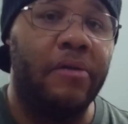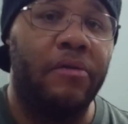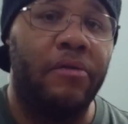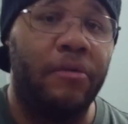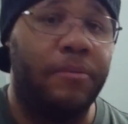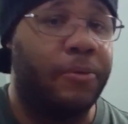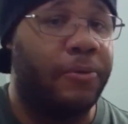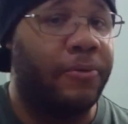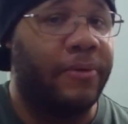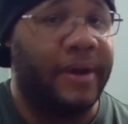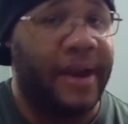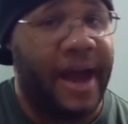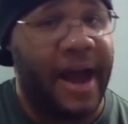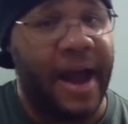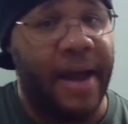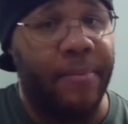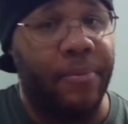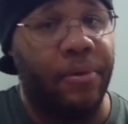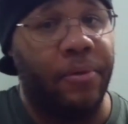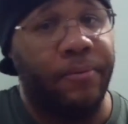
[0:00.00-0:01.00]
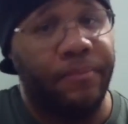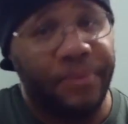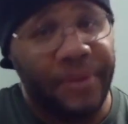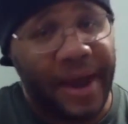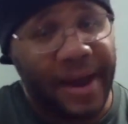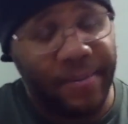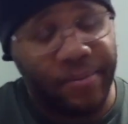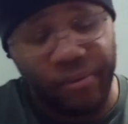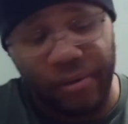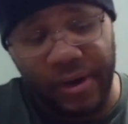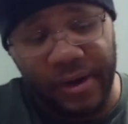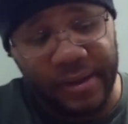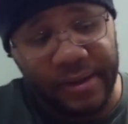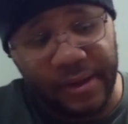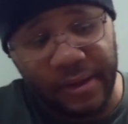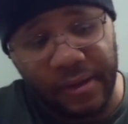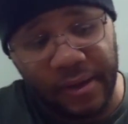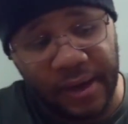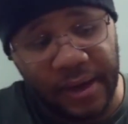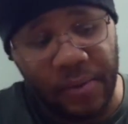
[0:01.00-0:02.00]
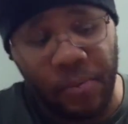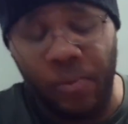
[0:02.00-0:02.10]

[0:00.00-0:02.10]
super reliable. I printed this lit